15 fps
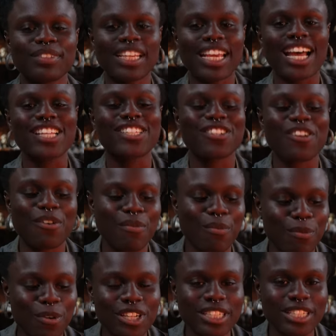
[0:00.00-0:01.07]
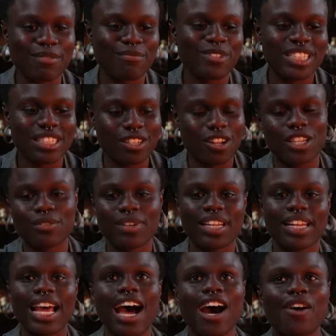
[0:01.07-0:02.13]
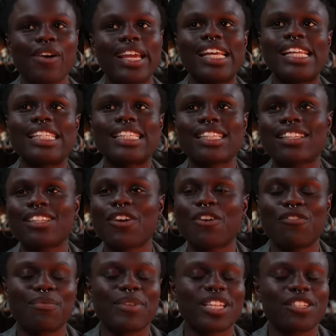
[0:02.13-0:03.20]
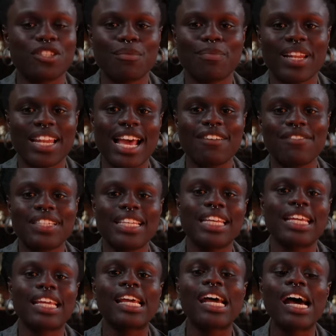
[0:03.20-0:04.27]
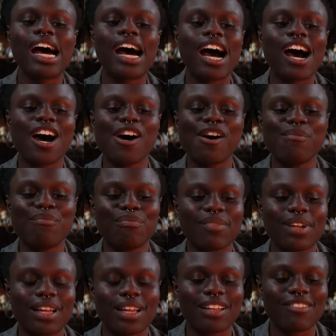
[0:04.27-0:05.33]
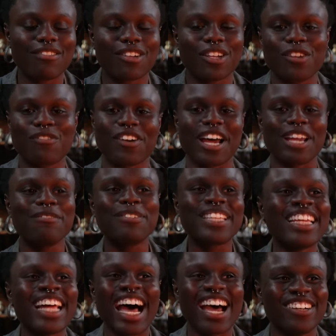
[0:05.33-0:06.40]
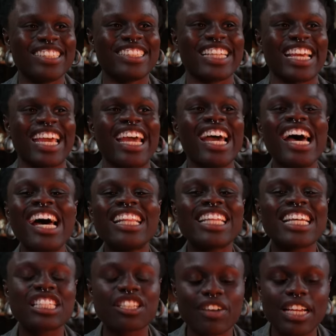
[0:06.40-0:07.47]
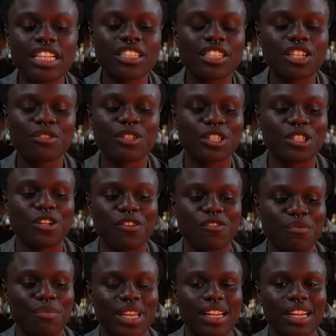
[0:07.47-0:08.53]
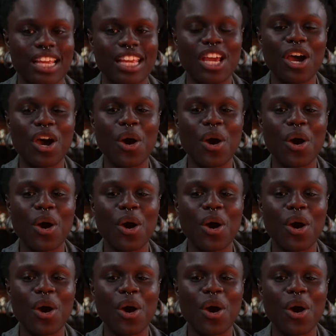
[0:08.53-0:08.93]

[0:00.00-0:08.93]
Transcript: Yeah, so Wadham, which is the college we're in now, is known for being super lefty, um, good vibes, I would say. There's Christchurch, which is known for being like